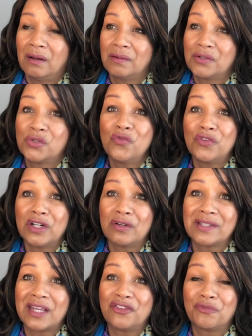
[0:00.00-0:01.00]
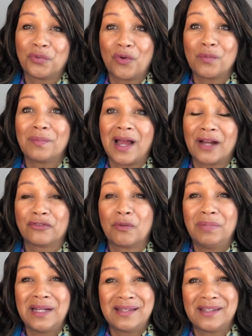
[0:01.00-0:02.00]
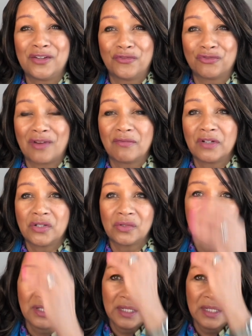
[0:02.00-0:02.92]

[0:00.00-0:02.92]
souvenirs that you've brought back from places you've traveled to.